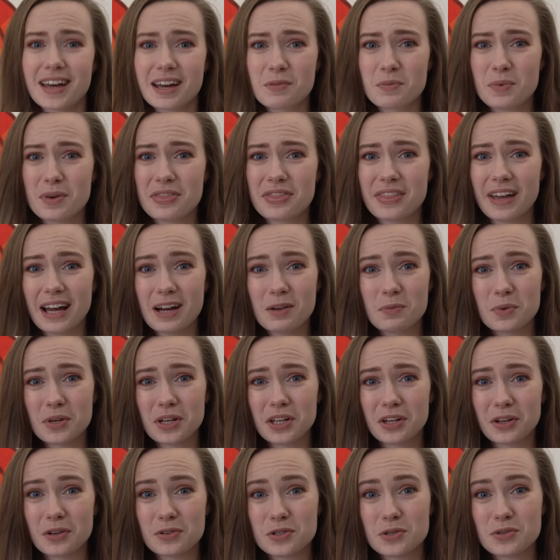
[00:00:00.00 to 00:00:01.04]
And with that, we're
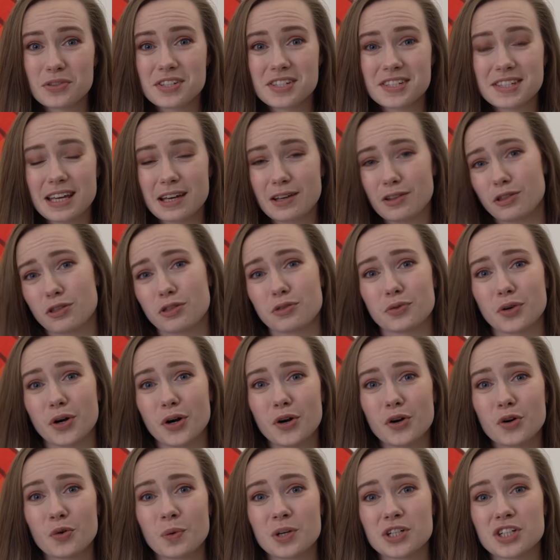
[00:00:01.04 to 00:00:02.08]
going to go do the 6th throw,